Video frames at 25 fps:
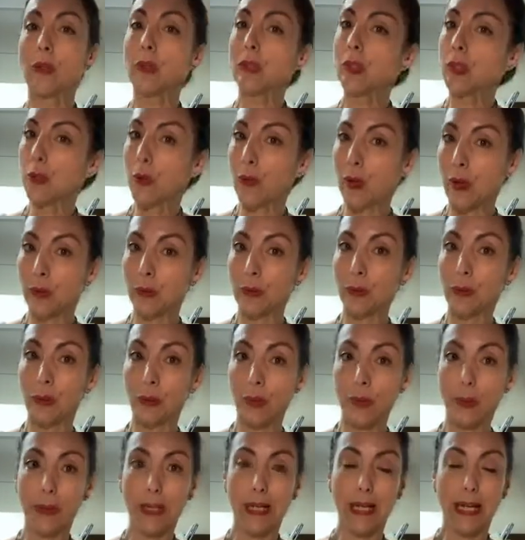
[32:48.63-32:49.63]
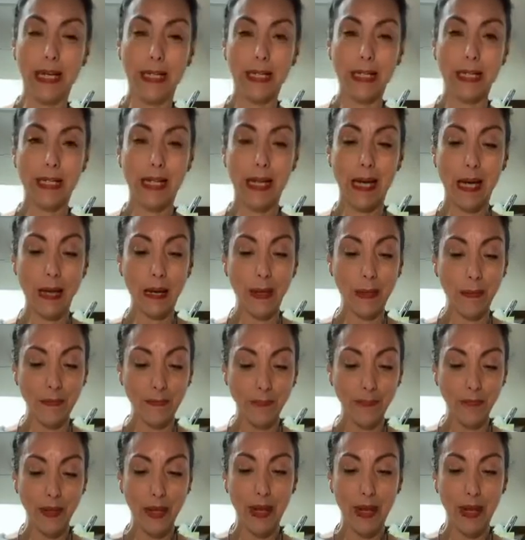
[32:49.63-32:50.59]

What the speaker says: so I will do it next time.